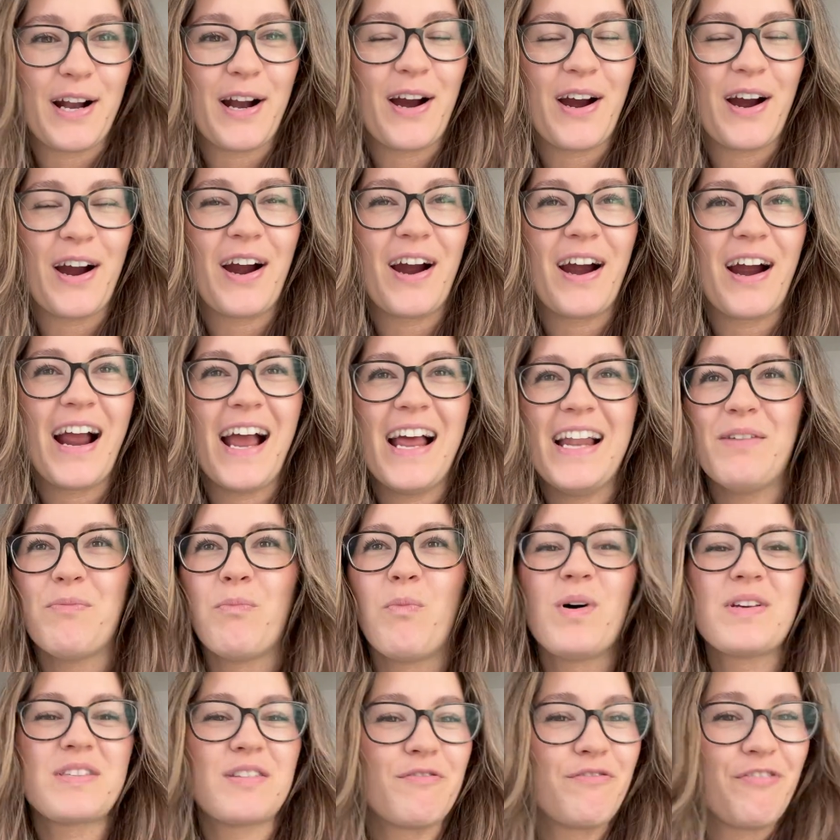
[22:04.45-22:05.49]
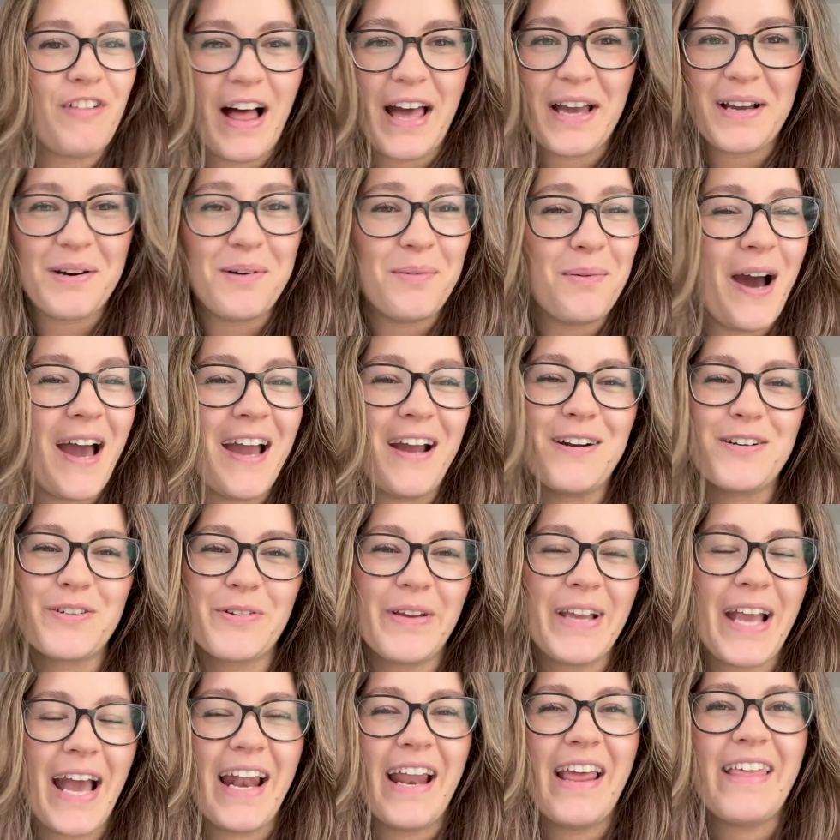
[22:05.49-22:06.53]
her and wasn't flying away or
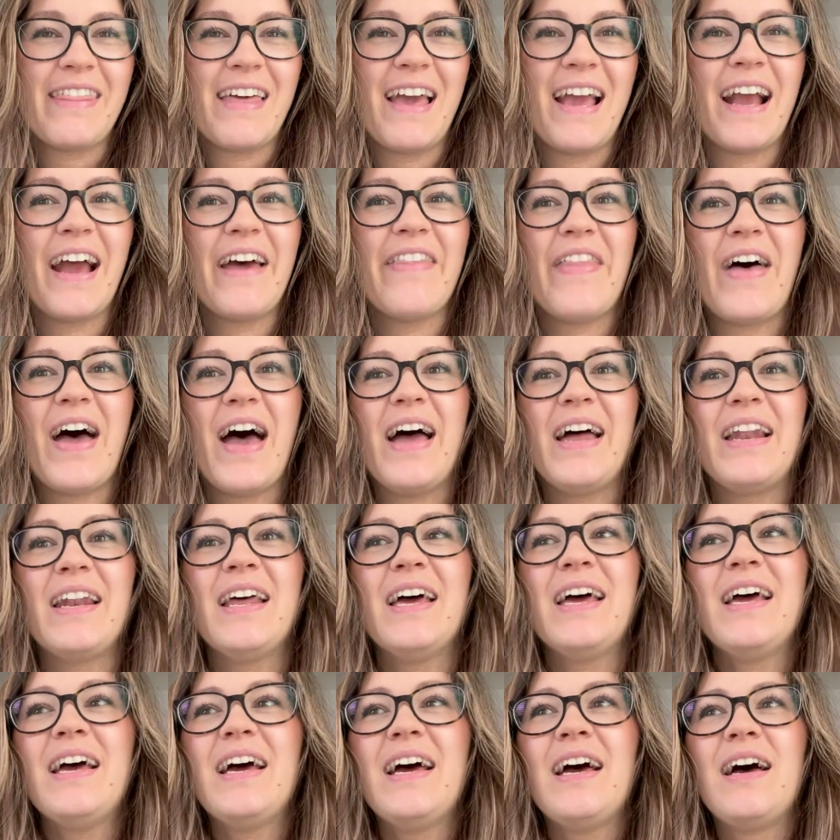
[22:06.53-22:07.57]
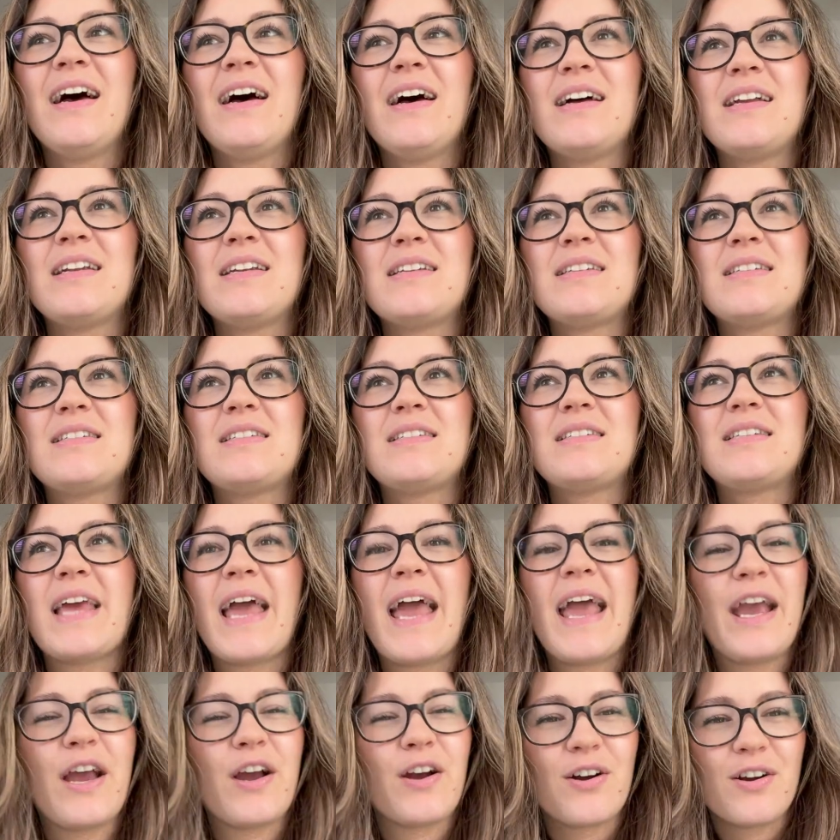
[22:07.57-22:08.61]
doing anything. And then
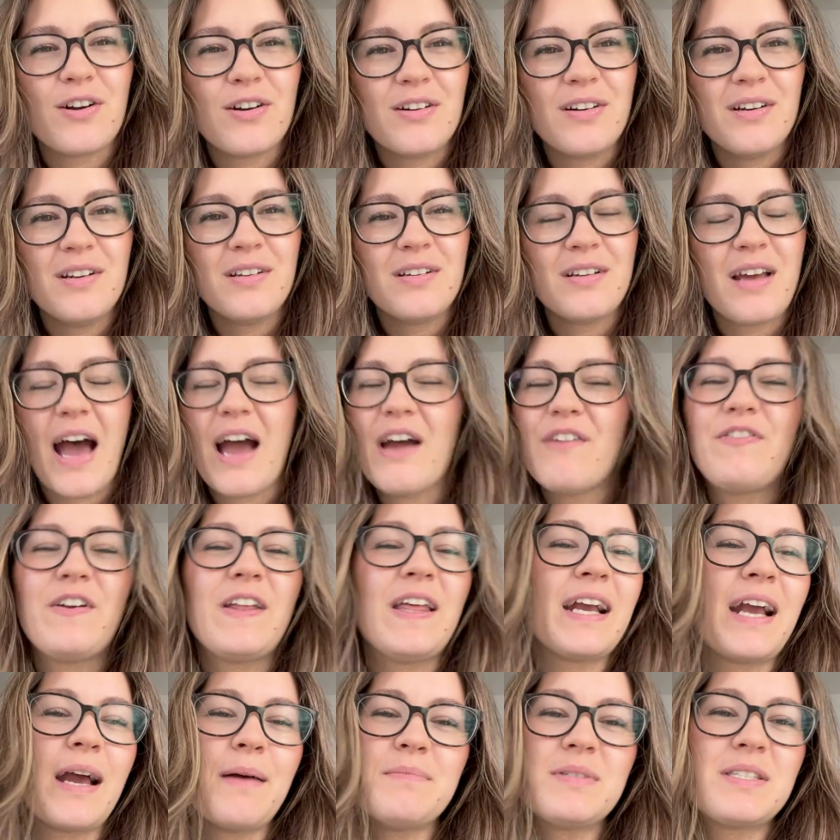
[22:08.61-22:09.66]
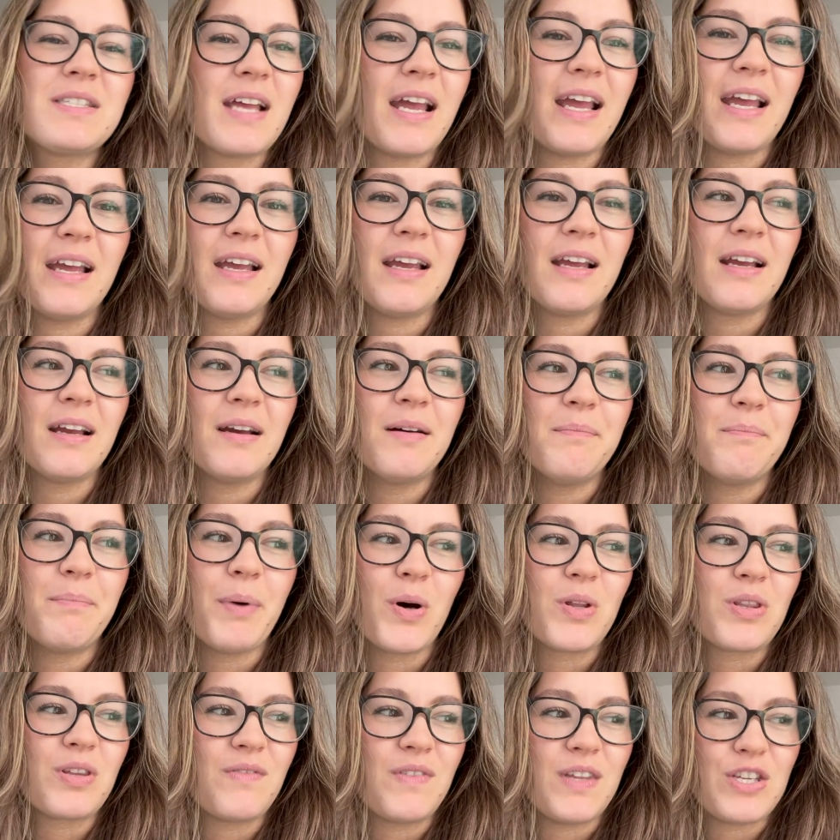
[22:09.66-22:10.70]
Tarn, I feel like I'm saying
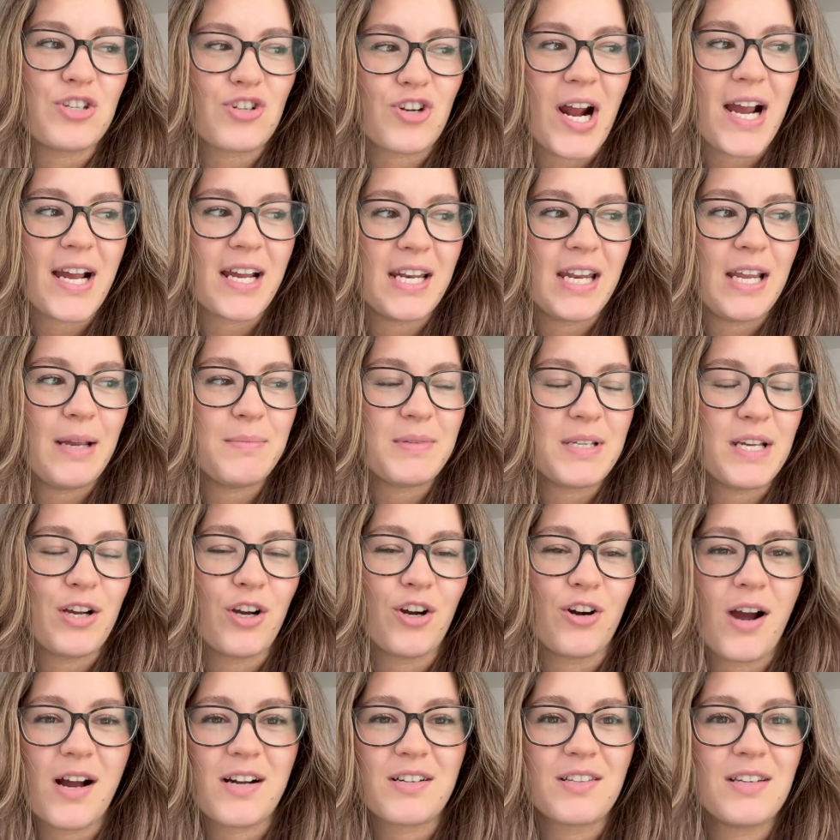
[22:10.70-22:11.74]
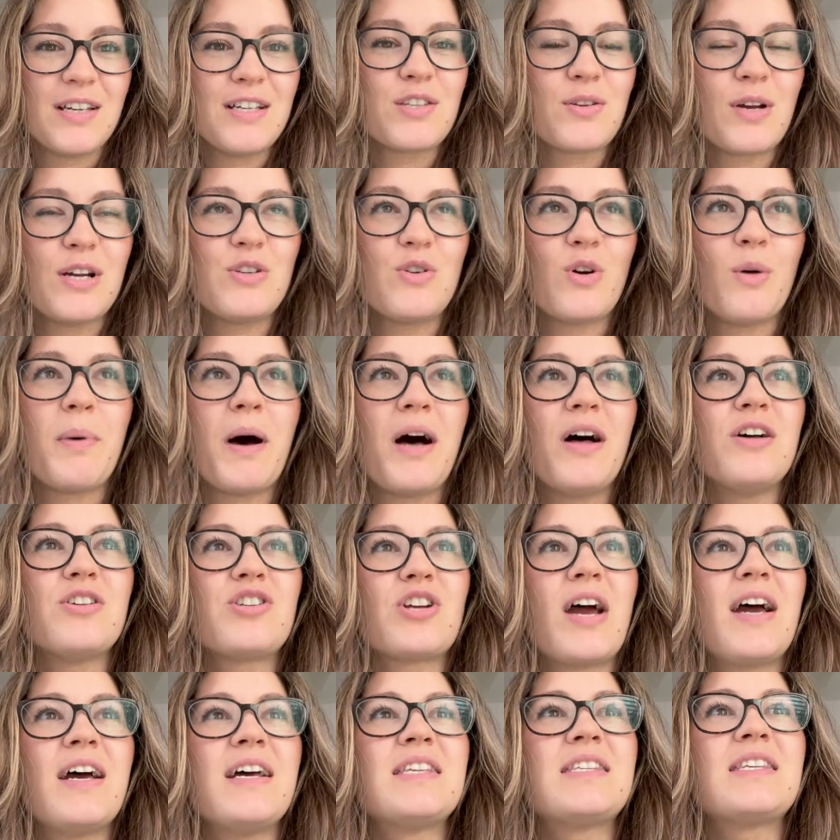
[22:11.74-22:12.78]
both of these dragon names incorrectly, so I do
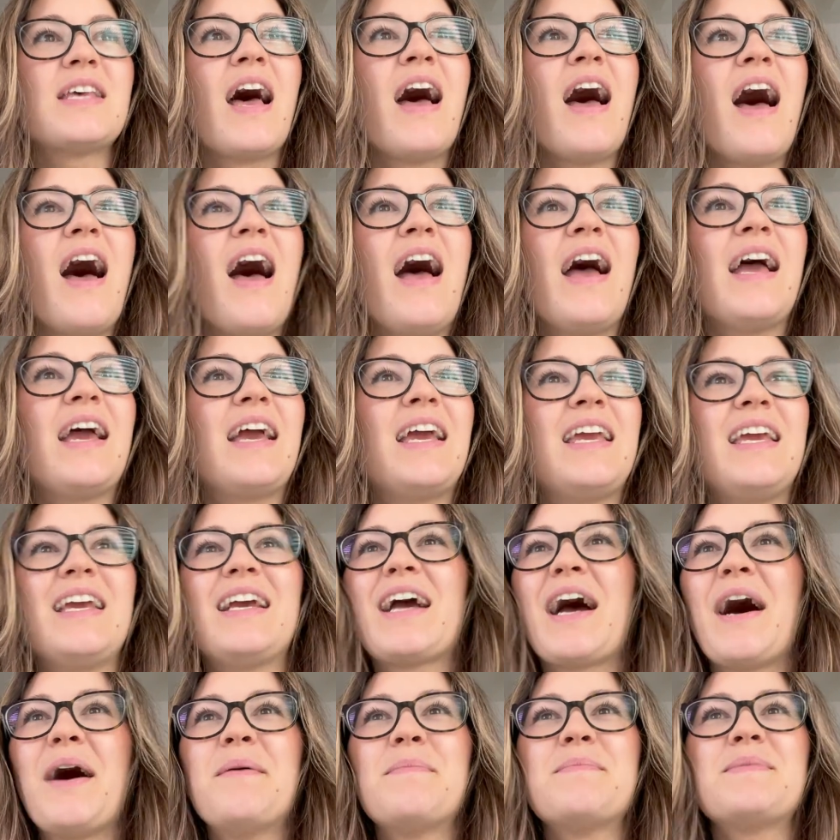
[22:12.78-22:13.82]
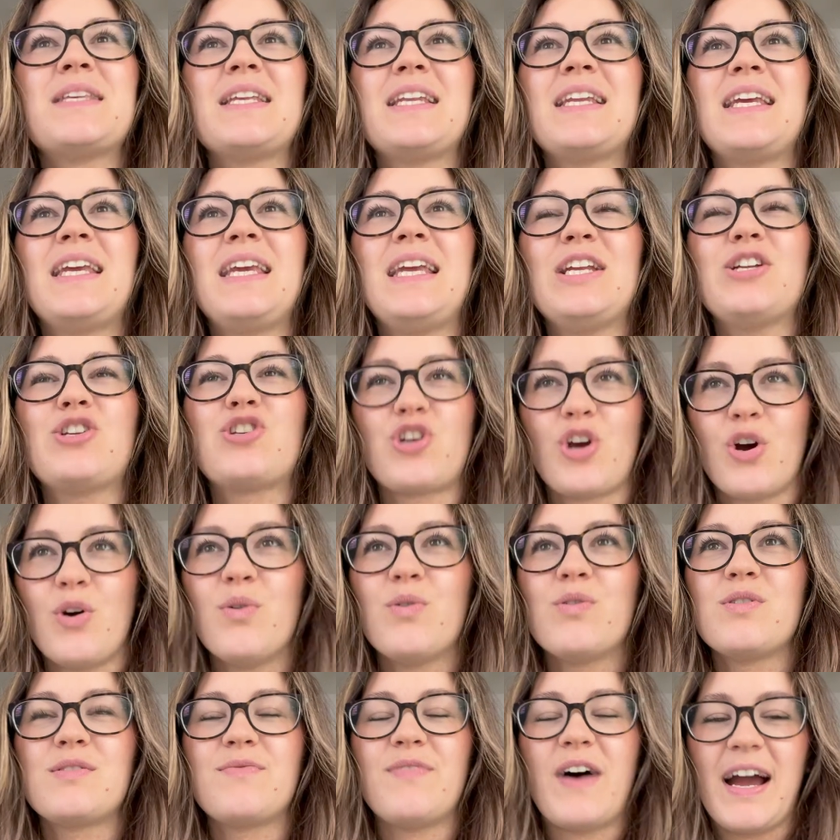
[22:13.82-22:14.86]
apologize. He comes and he
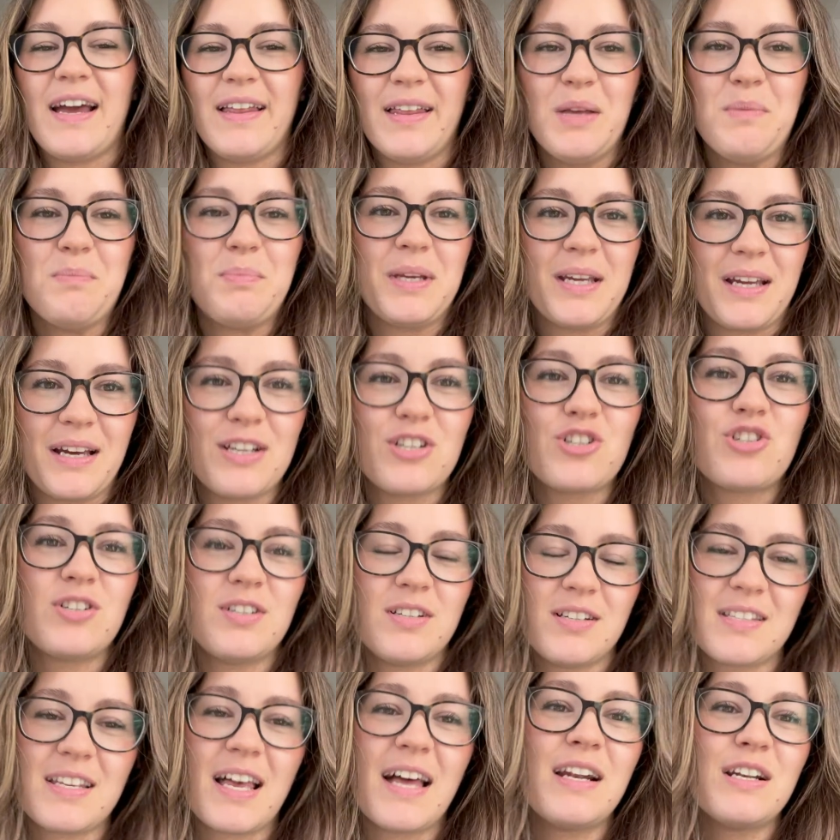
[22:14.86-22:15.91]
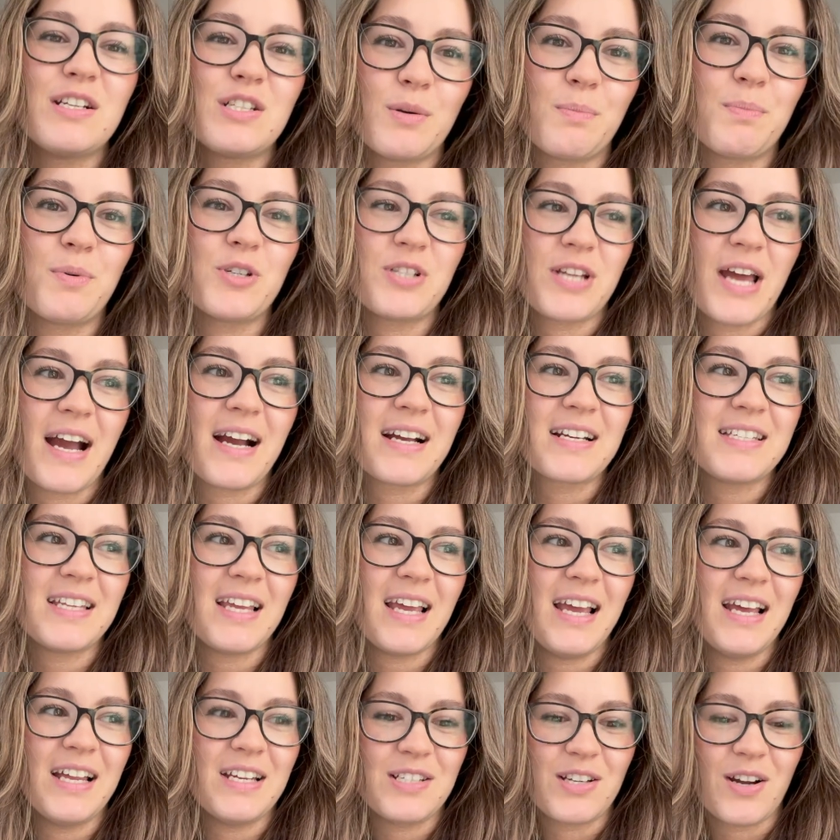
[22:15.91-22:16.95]
chose Violet because she decided to protect
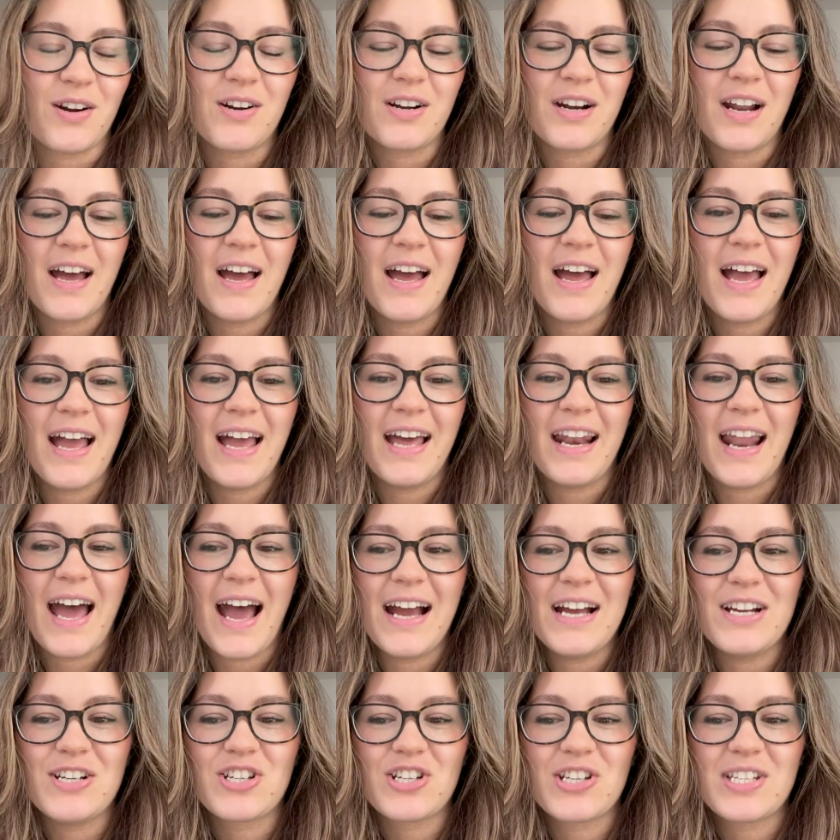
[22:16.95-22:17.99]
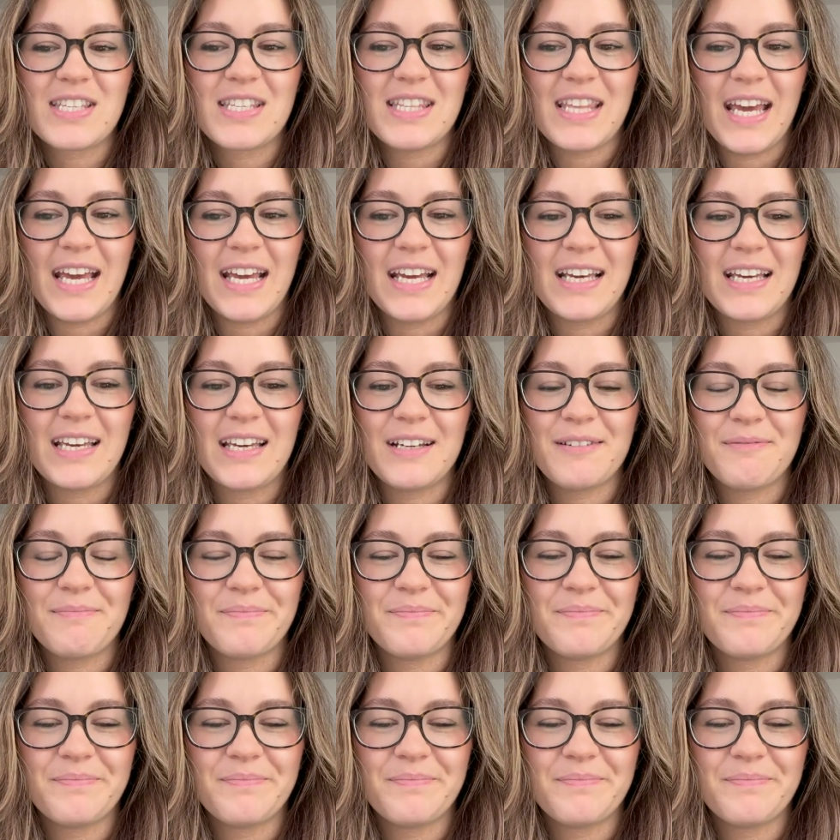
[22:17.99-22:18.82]
Andarna, and I just think